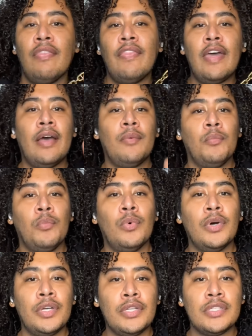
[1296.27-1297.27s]
that
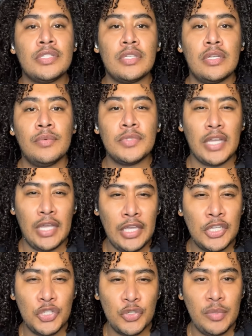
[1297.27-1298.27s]
was, it was like a
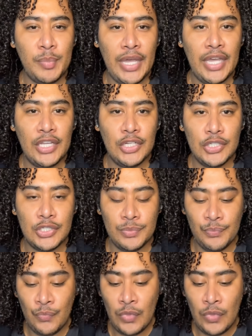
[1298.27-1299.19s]
history page,